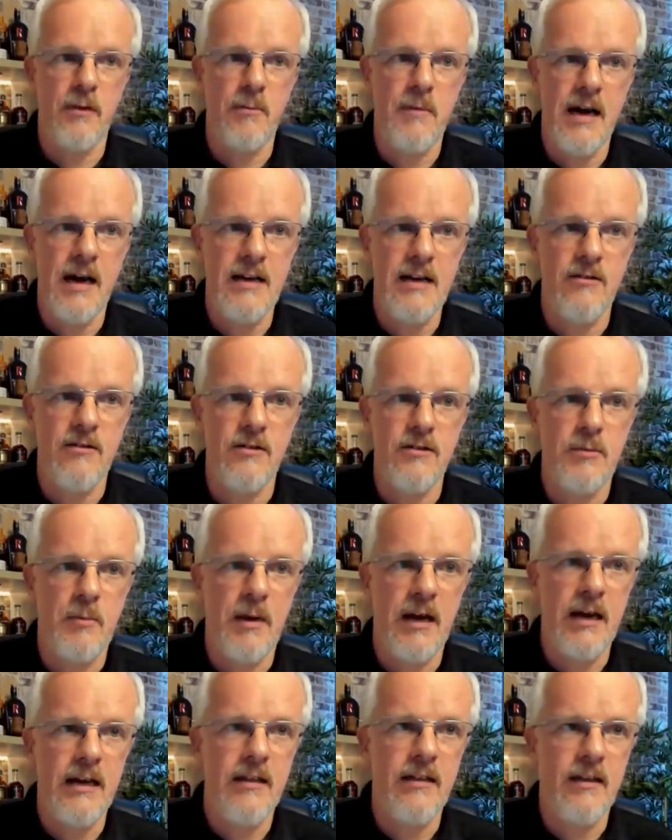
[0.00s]
my notes,
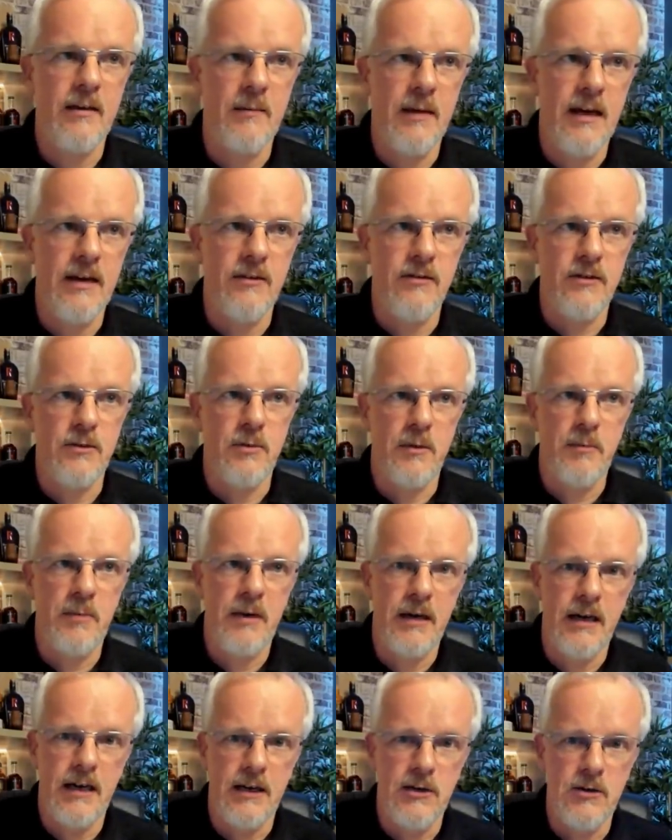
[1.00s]
but I think my notes were
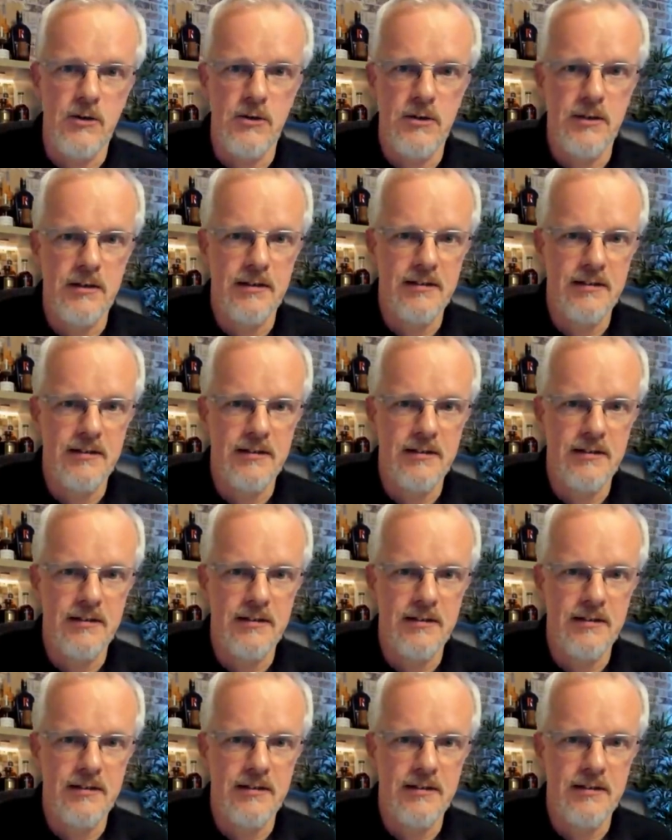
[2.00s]
pretty good.